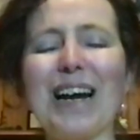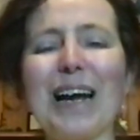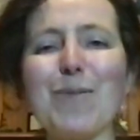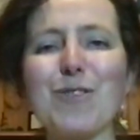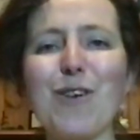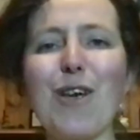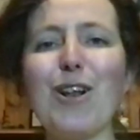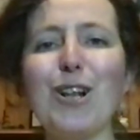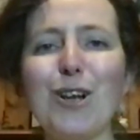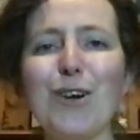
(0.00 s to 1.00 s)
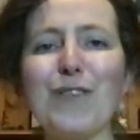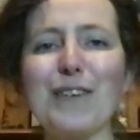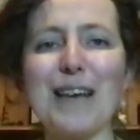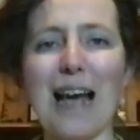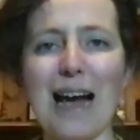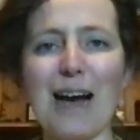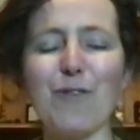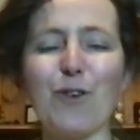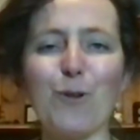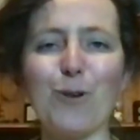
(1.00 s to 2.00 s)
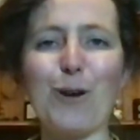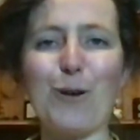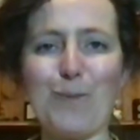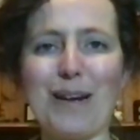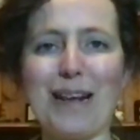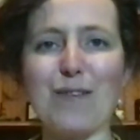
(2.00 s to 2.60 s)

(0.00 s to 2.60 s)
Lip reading: I absolutely love to have your company.